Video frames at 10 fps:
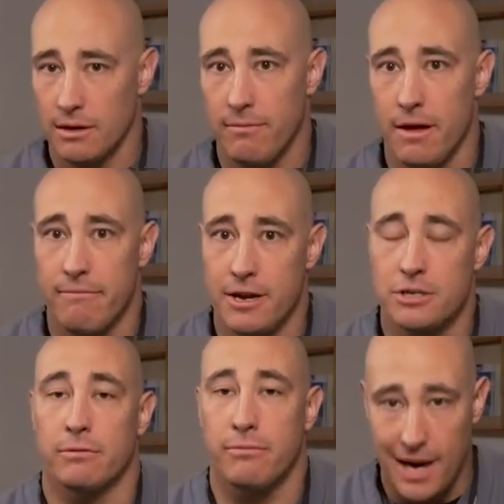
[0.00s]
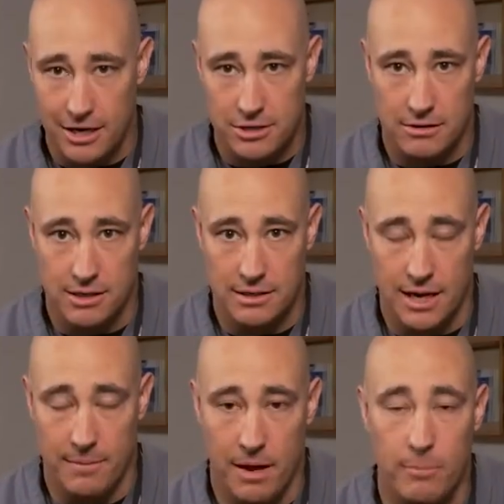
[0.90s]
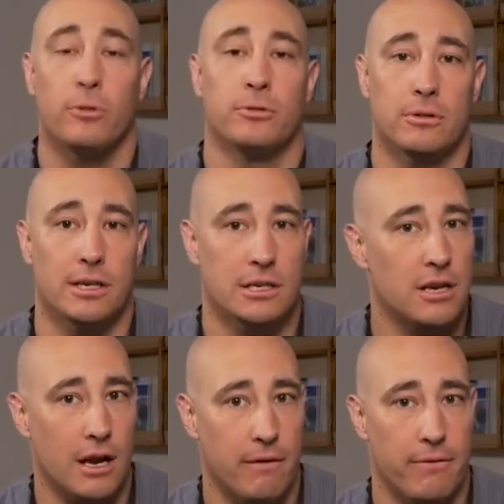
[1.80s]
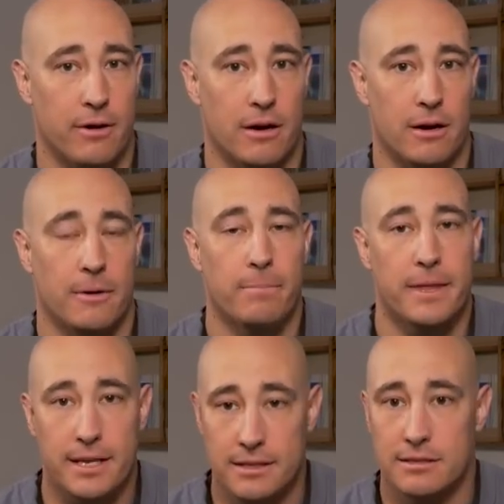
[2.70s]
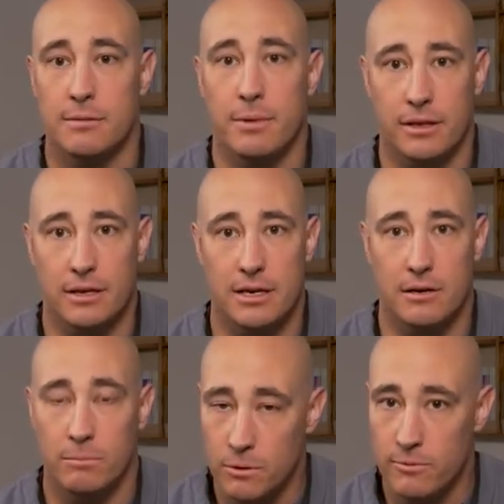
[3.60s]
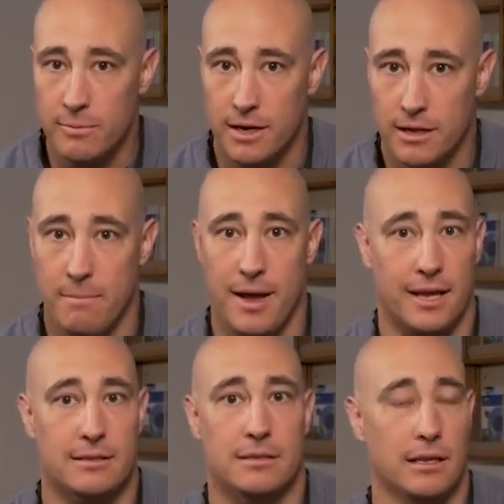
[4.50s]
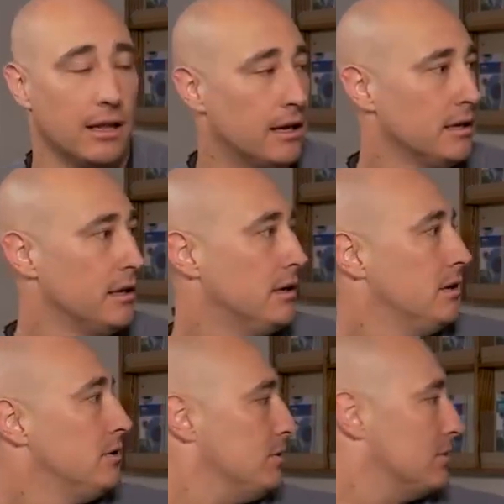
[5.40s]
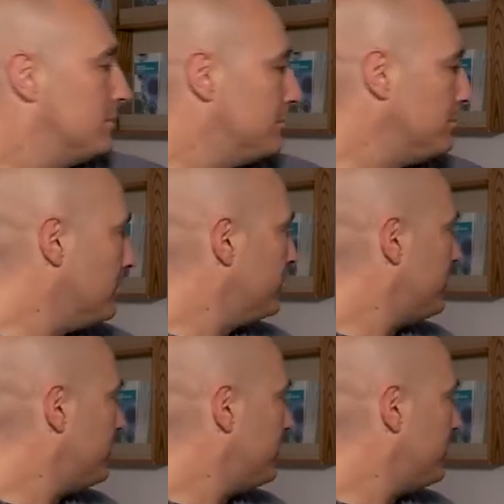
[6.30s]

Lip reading: a facial fracture exam, I'm also going to check for instability or movement in the maxilla. So excuse me 1